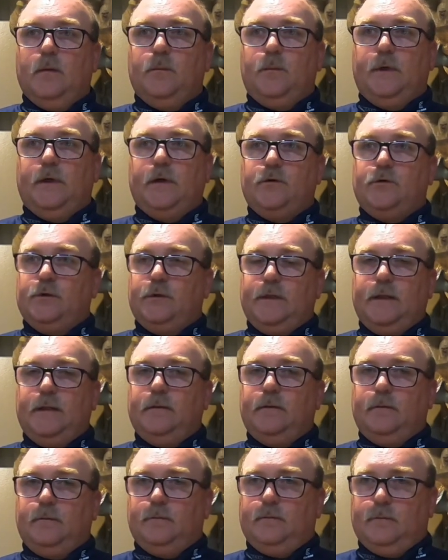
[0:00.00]
because you
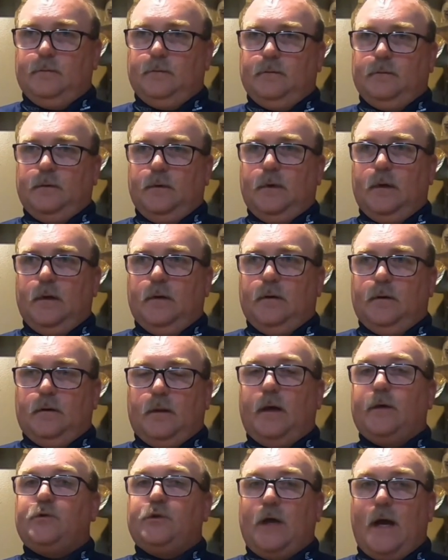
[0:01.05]
need
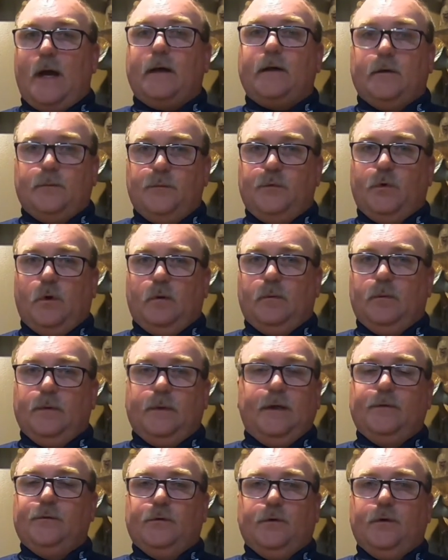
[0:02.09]
a shock absorber,
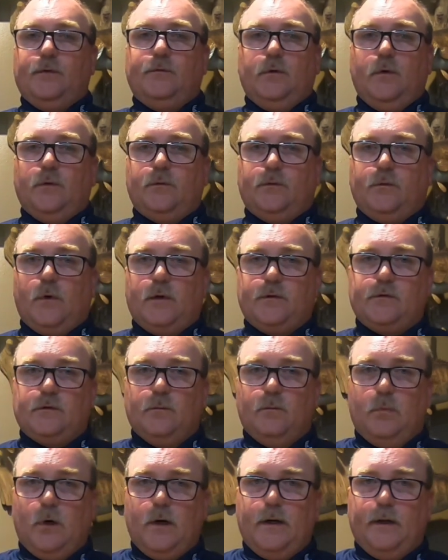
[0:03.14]
because there is no stretch
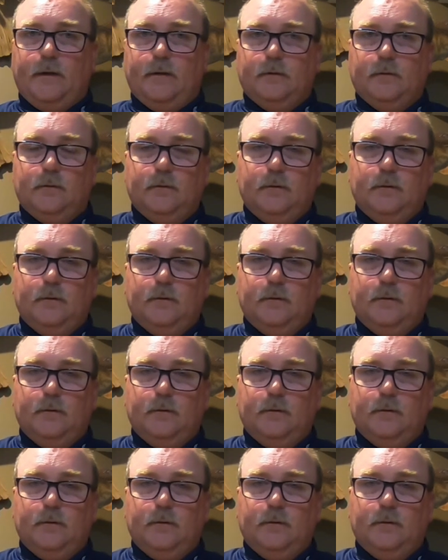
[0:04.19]
in braid.